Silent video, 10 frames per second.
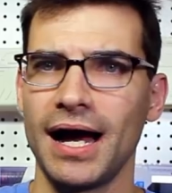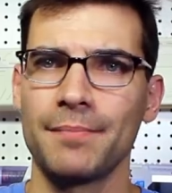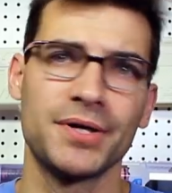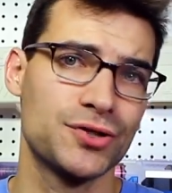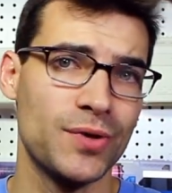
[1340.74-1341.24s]

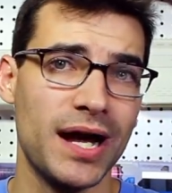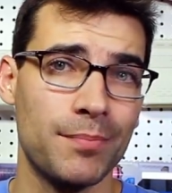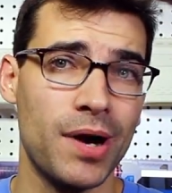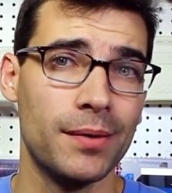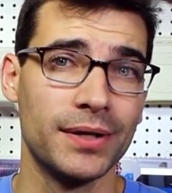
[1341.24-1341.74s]
going to try
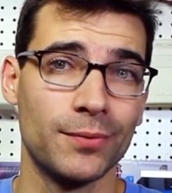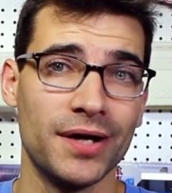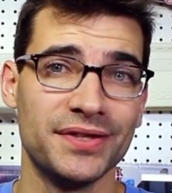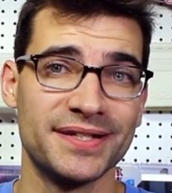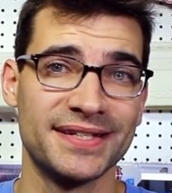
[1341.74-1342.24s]
and probably
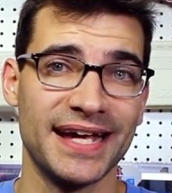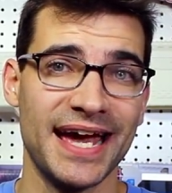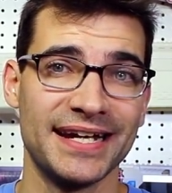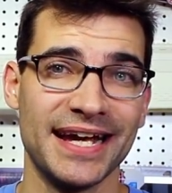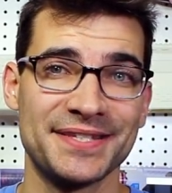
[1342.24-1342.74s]
run this
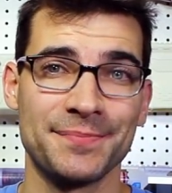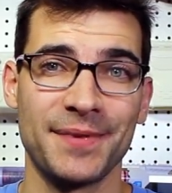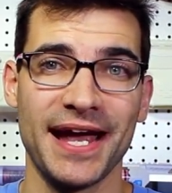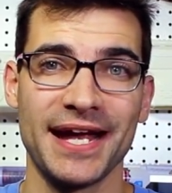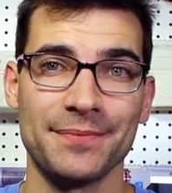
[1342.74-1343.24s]
again at
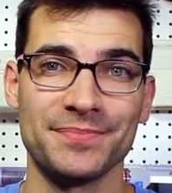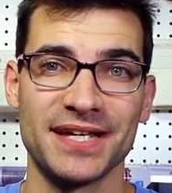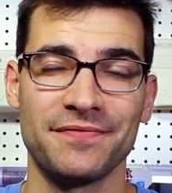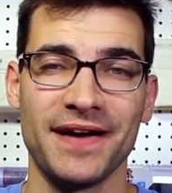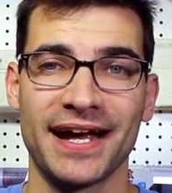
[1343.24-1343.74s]
some games
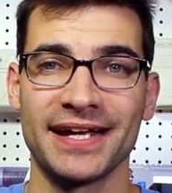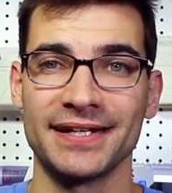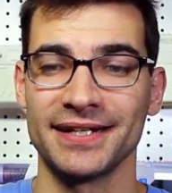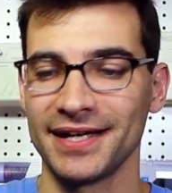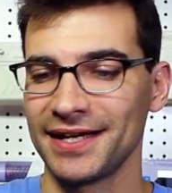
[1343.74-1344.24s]
if I
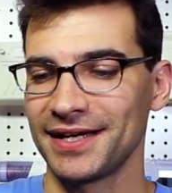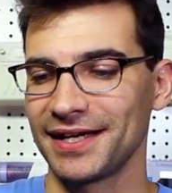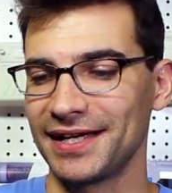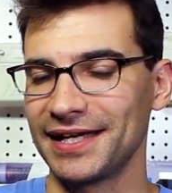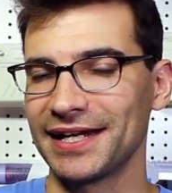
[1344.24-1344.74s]
can
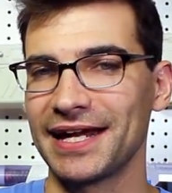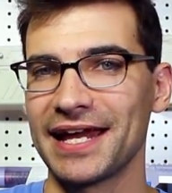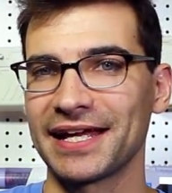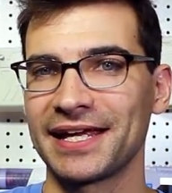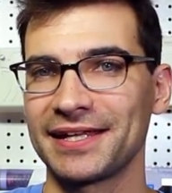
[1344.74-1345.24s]
get it
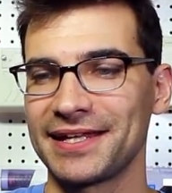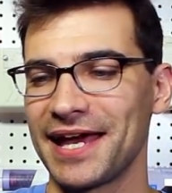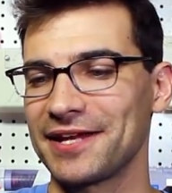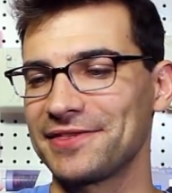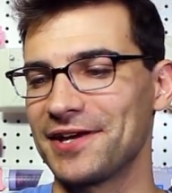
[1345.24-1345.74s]
out
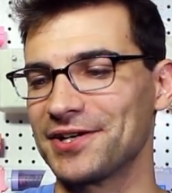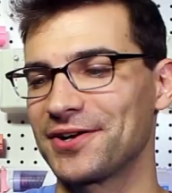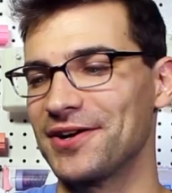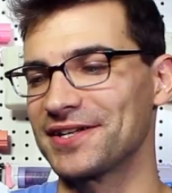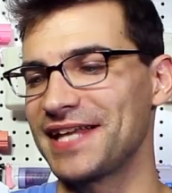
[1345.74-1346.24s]
of
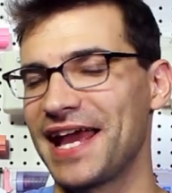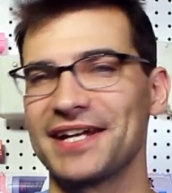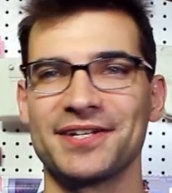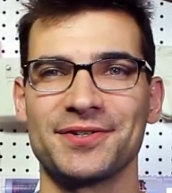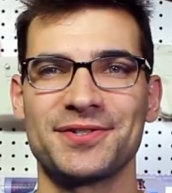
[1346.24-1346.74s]
Thundercrunk's
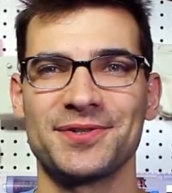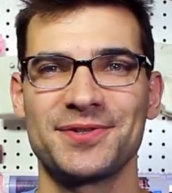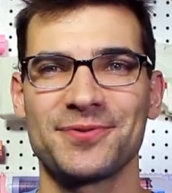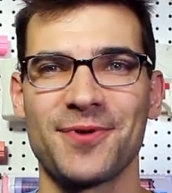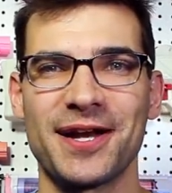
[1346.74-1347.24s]
hand
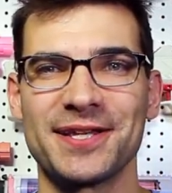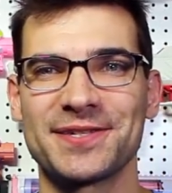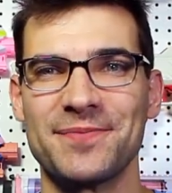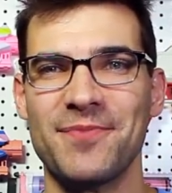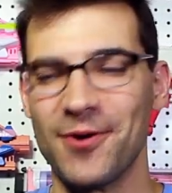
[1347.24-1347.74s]
to run it
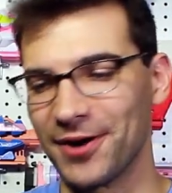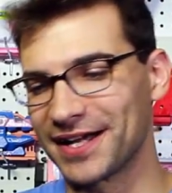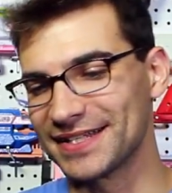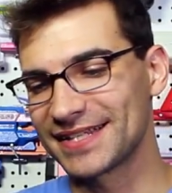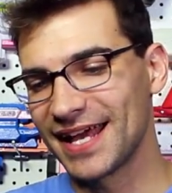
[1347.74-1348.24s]
some more,
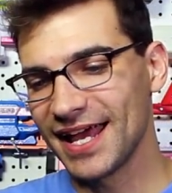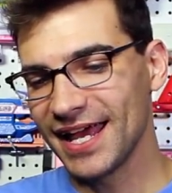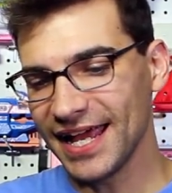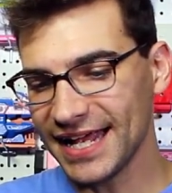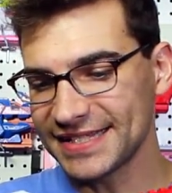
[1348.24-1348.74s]
because
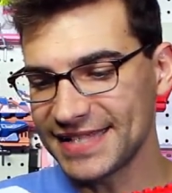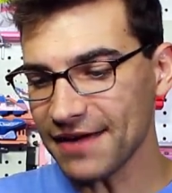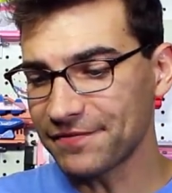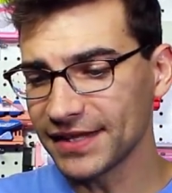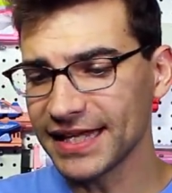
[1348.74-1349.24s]
it's
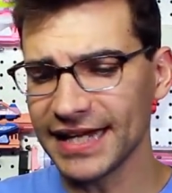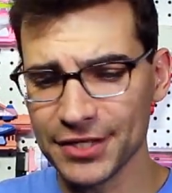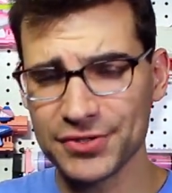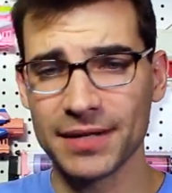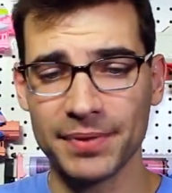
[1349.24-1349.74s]
definitely an
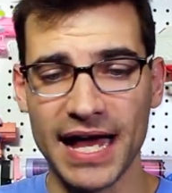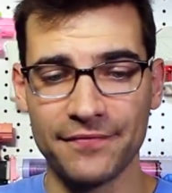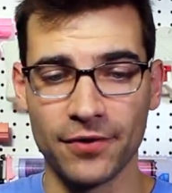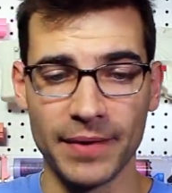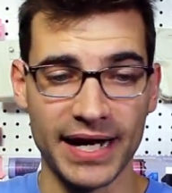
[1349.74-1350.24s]
interesting
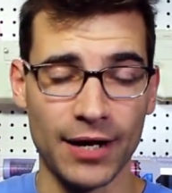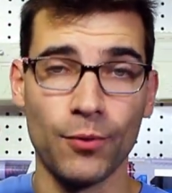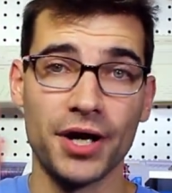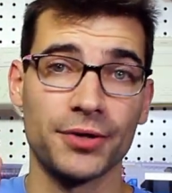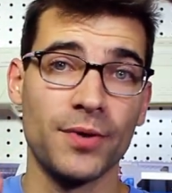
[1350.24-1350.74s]
platform, and I
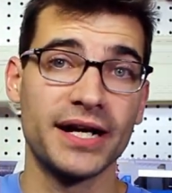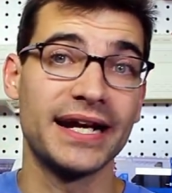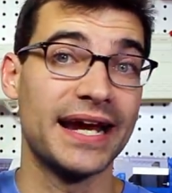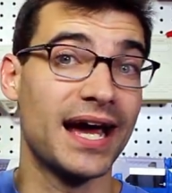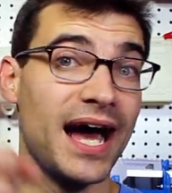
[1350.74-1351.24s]
want to run
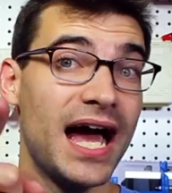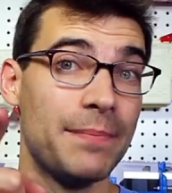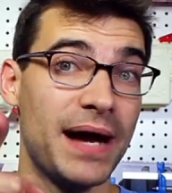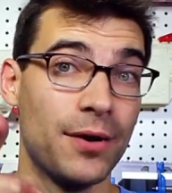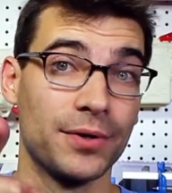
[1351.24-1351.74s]
it at a
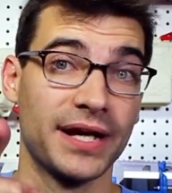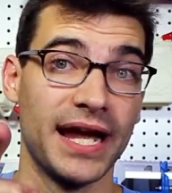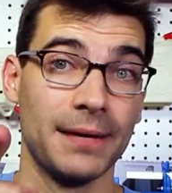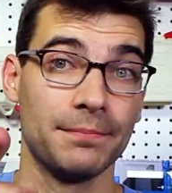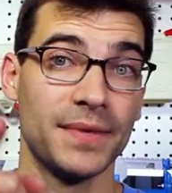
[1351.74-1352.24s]
high-powered
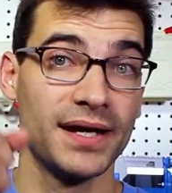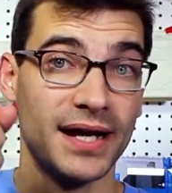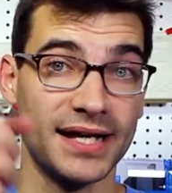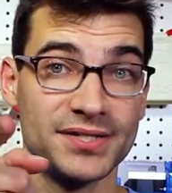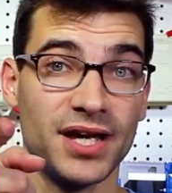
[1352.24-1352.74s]
game.
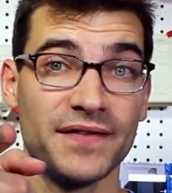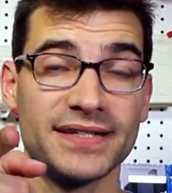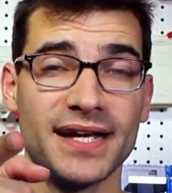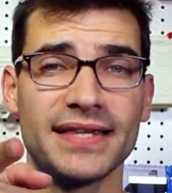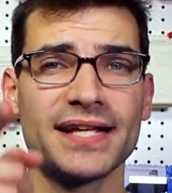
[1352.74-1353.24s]
I still have
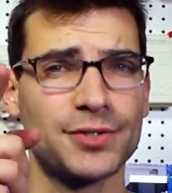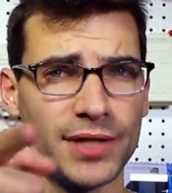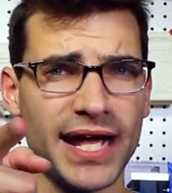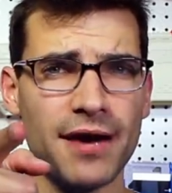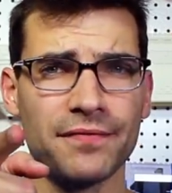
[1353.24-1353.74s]
not done that, so
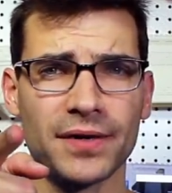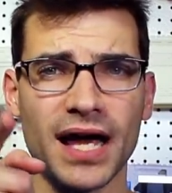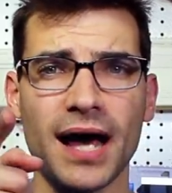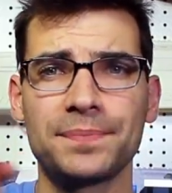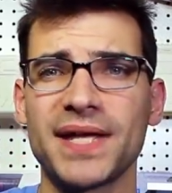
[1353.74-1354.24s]
look out for an
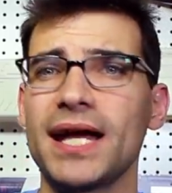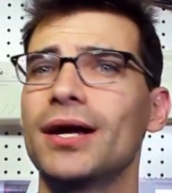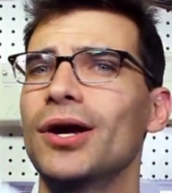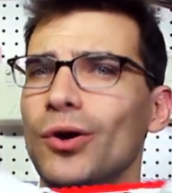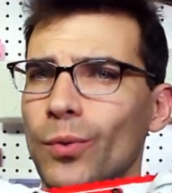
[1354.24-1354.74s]

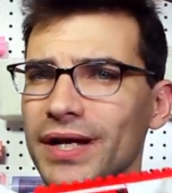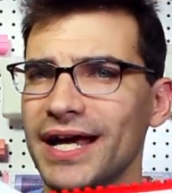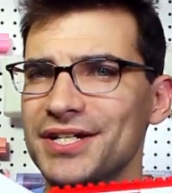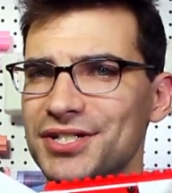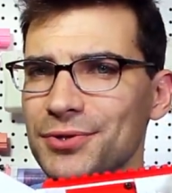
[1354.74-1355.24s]
update. When
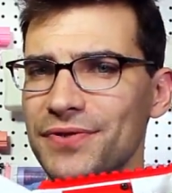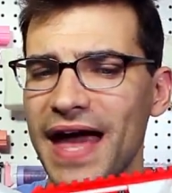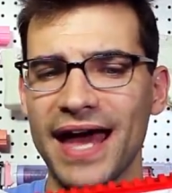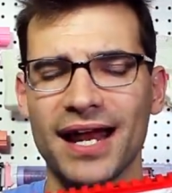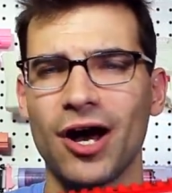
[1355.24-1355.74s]
I do
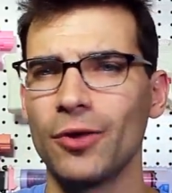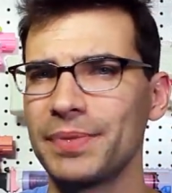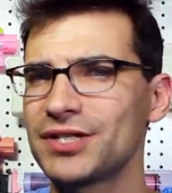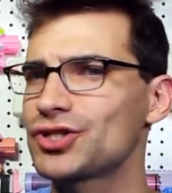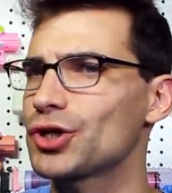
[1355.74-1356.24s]
that, I'll
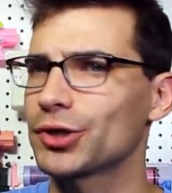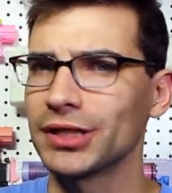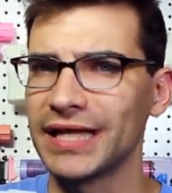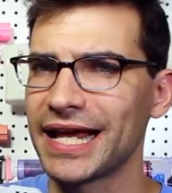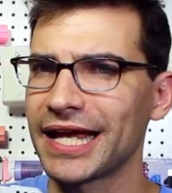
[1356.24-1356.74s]
be sure to
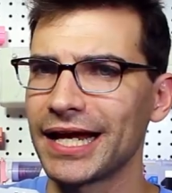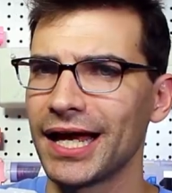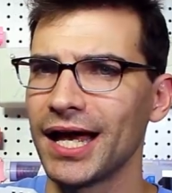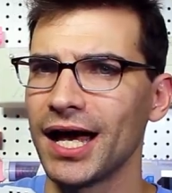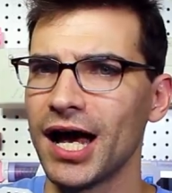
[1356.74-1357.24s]
link it
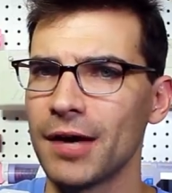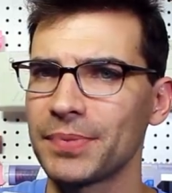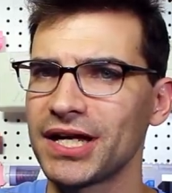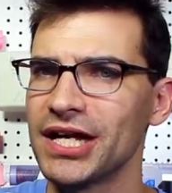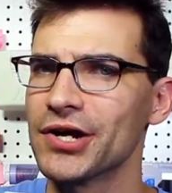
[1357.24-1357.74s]

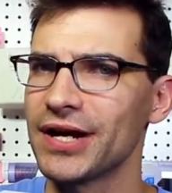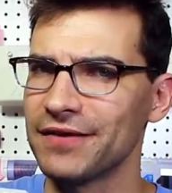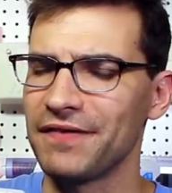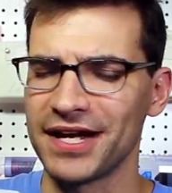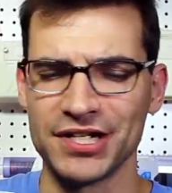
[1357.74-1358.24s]
up here
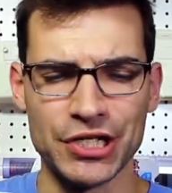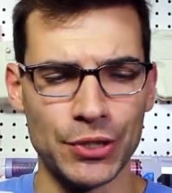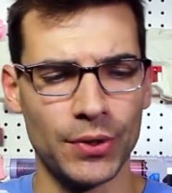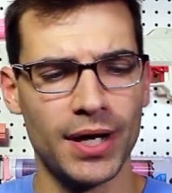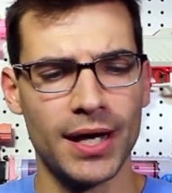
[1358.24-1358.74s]
if I
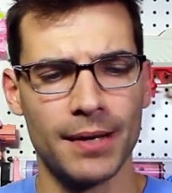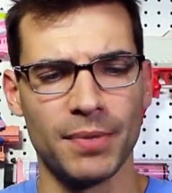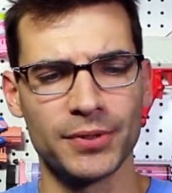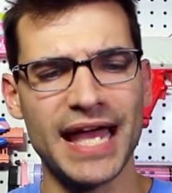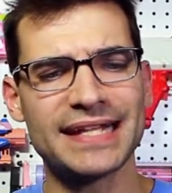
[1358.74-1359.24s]
do.
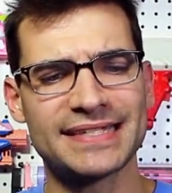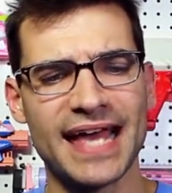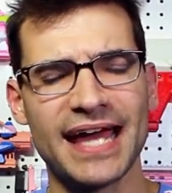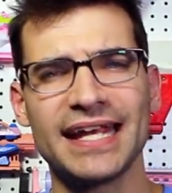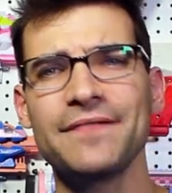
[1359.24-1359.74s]
But with that
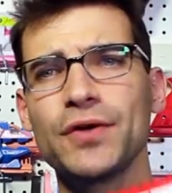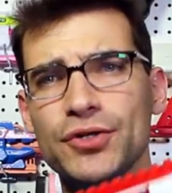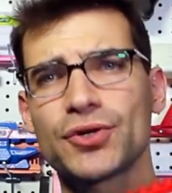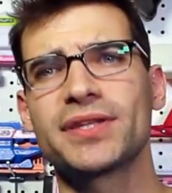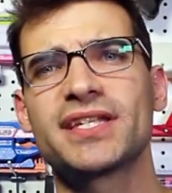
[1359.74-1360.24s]
said, if you
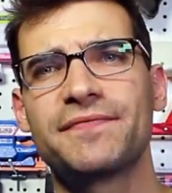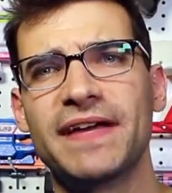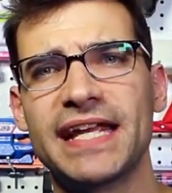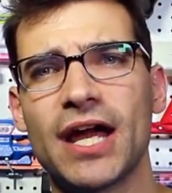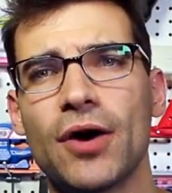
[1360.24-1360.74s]
enjoyed this
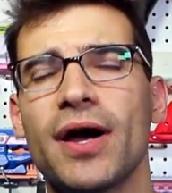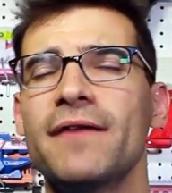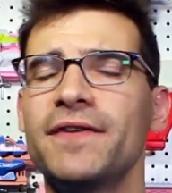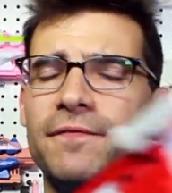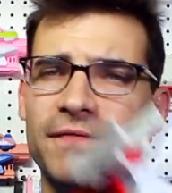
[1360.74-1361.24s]
video,
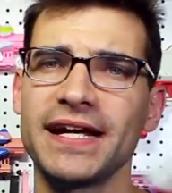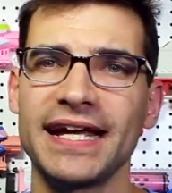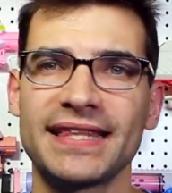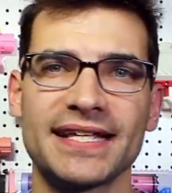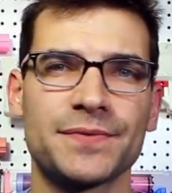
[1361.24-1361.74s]
feel free
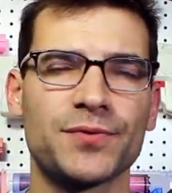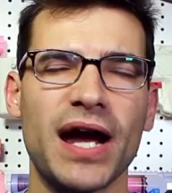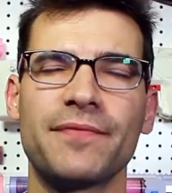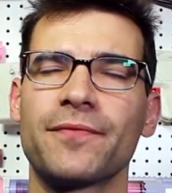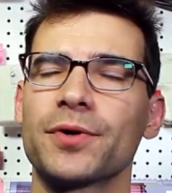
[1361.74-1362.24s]
to hit that
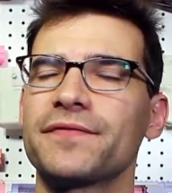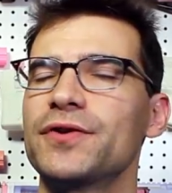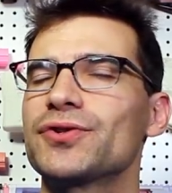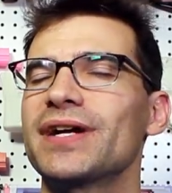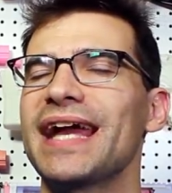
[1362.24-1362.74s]
subscribe for more in the
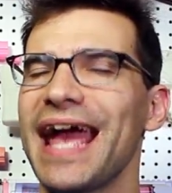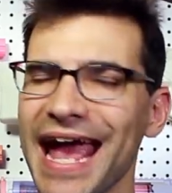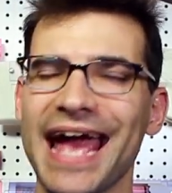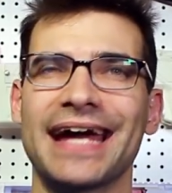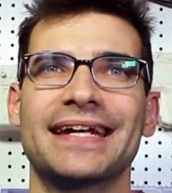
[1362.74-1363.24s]
future.
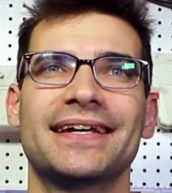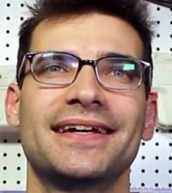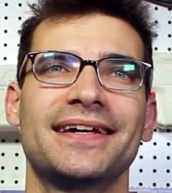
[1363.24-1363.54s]
And